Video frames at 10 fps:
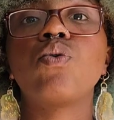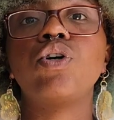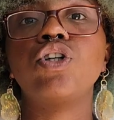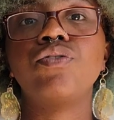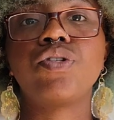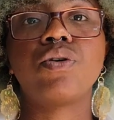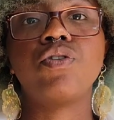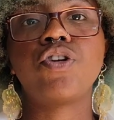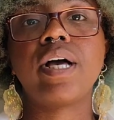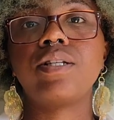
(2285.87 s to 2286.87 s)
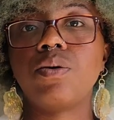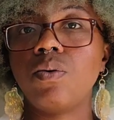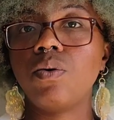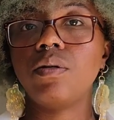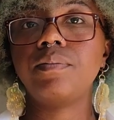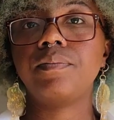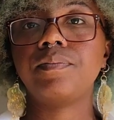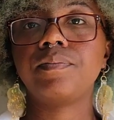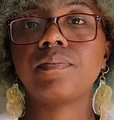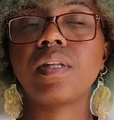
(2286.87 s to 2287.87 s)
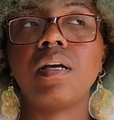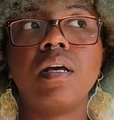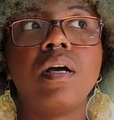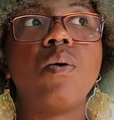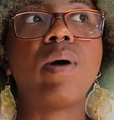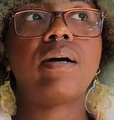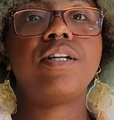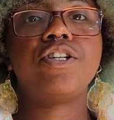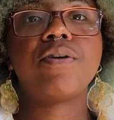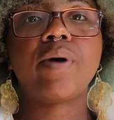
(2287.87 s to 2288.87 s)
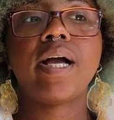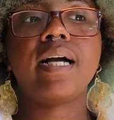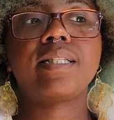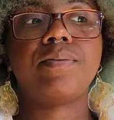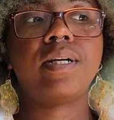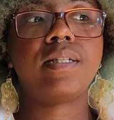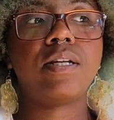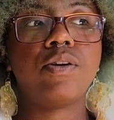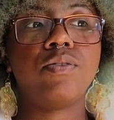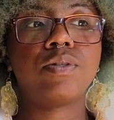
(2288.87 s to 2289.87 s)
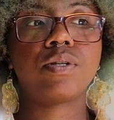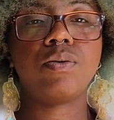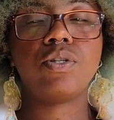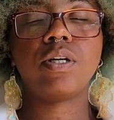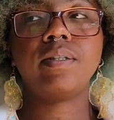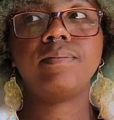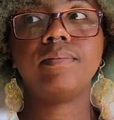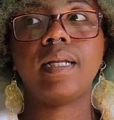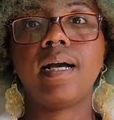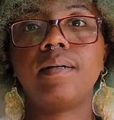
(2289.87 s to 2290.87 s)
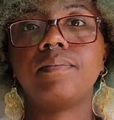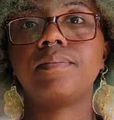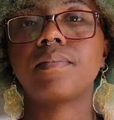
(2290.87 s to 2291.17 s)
or Nova Scotia as a whole. Wow, did you hear my accent when I said Nova Scotia? Damn.